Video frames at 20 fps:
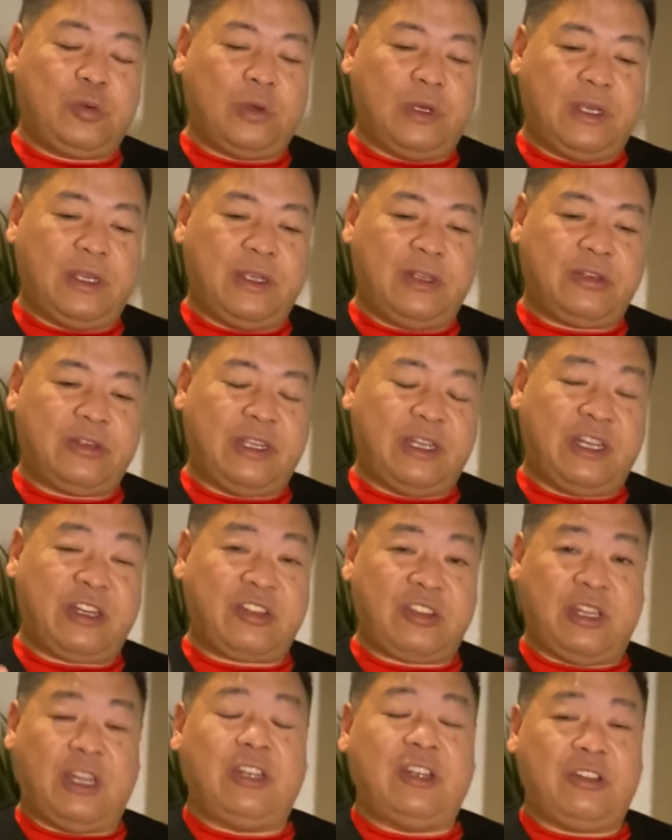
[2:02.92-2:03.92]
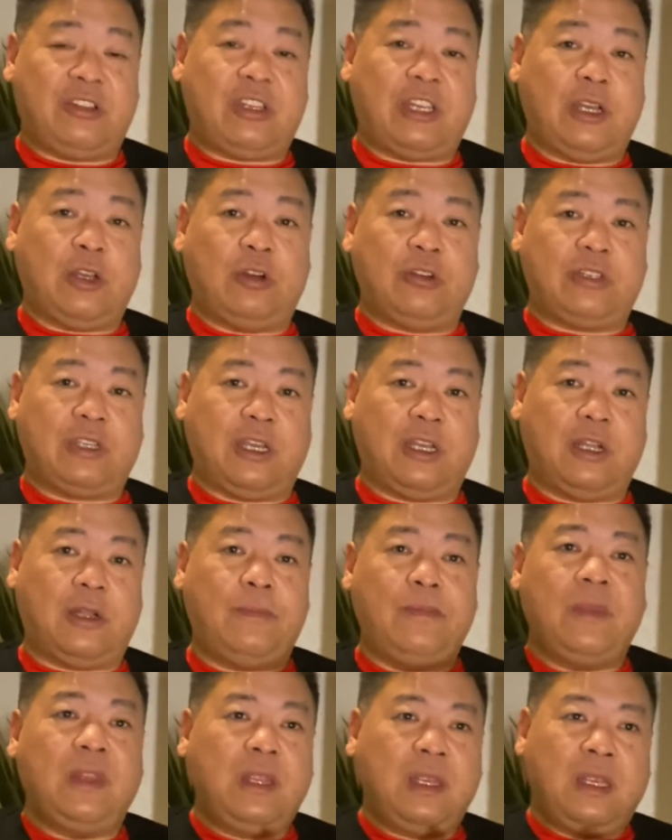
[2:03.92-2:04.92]
was an extended stay
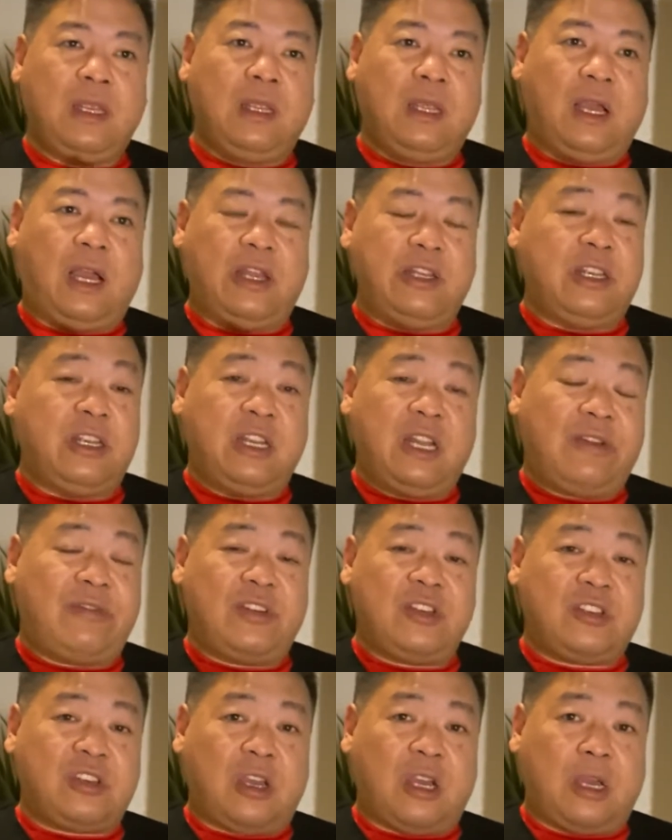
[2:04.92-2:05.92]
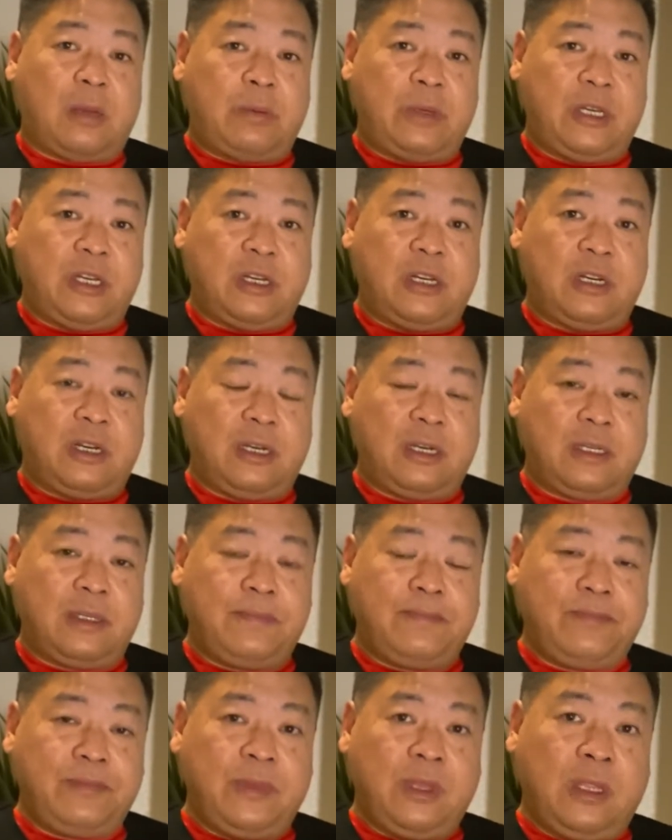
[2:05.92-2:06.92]
hotel. I didn't have a job here.
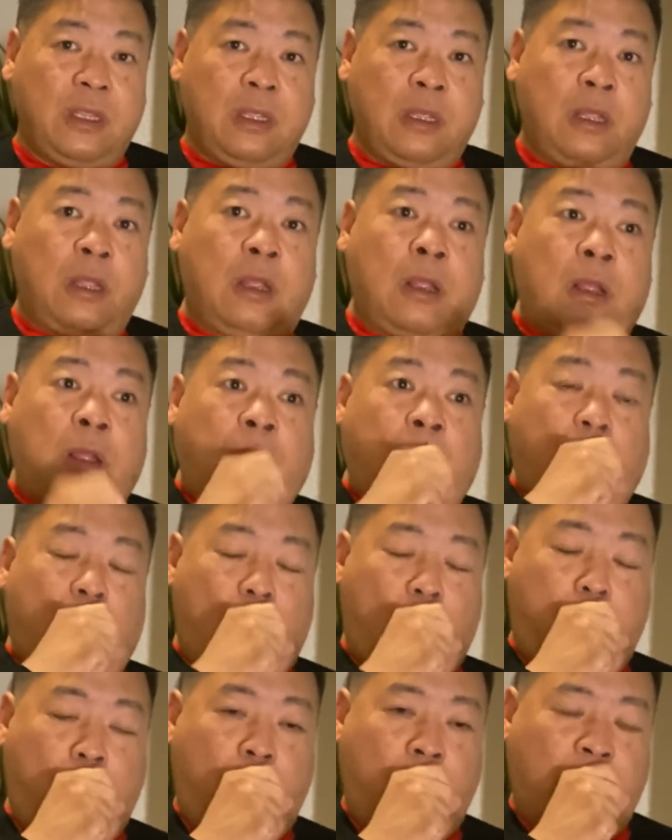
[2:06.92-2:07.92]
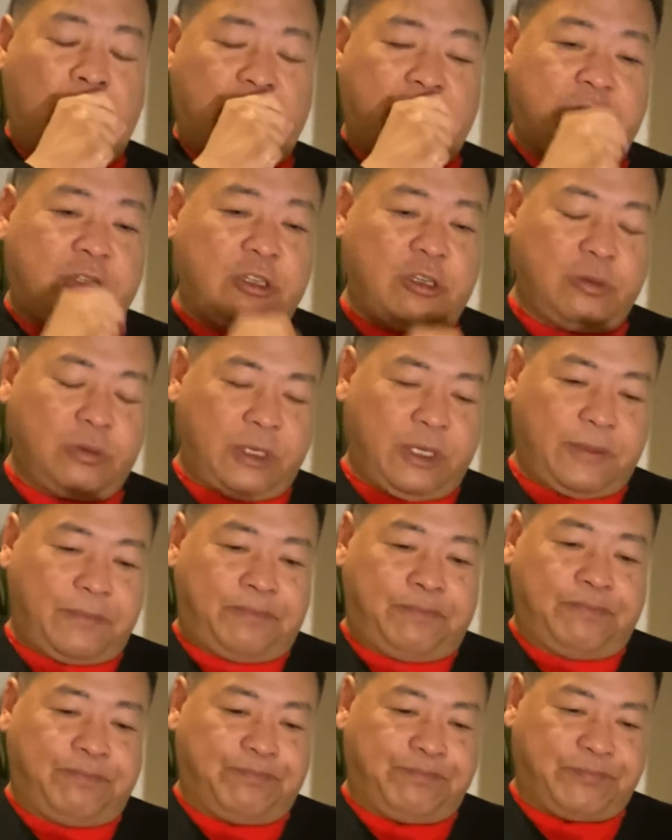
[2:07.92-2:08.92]
Excuse
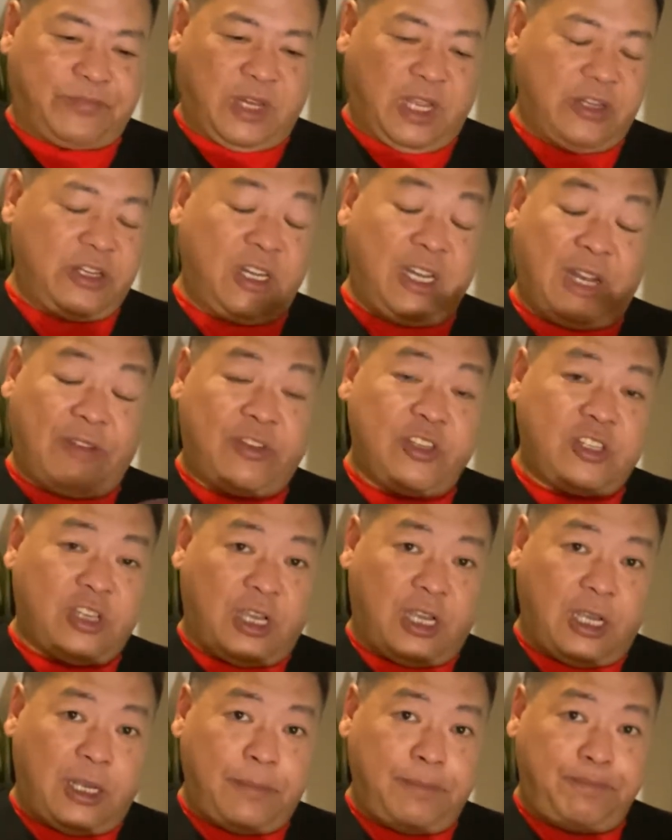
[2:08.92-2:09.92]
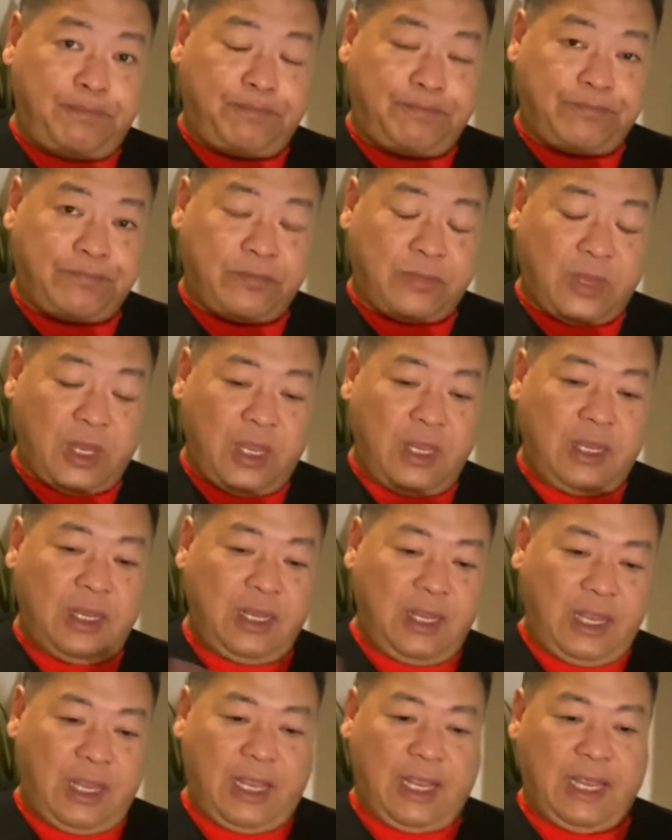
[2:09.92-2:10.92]
me. I didn't have a job,
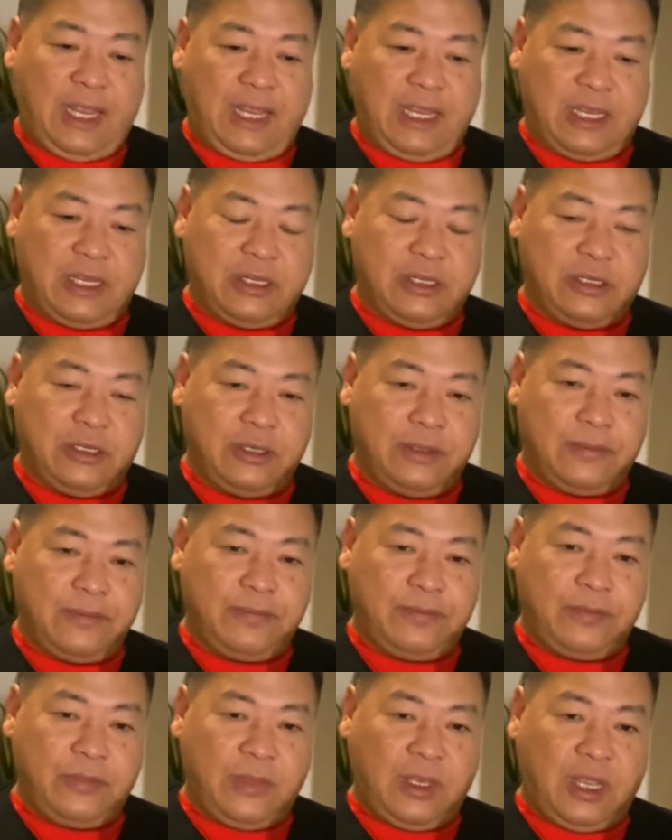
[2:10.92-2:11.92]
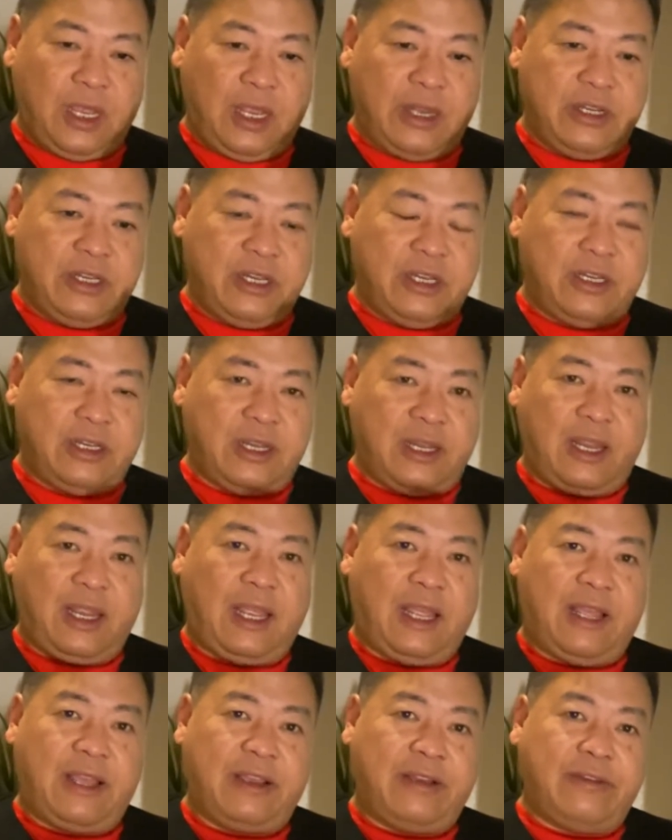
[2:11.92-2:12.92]
and I didn't
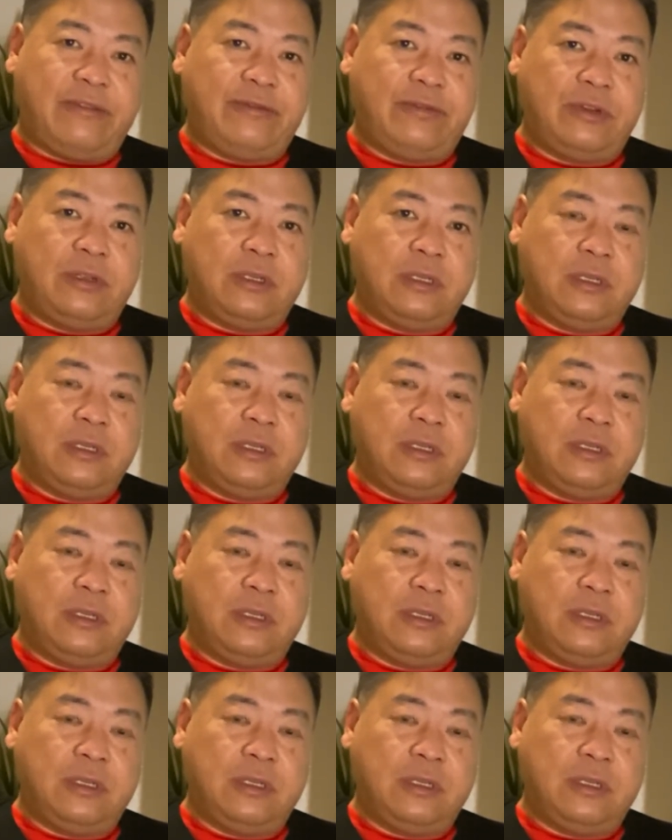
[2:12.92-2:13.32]
have,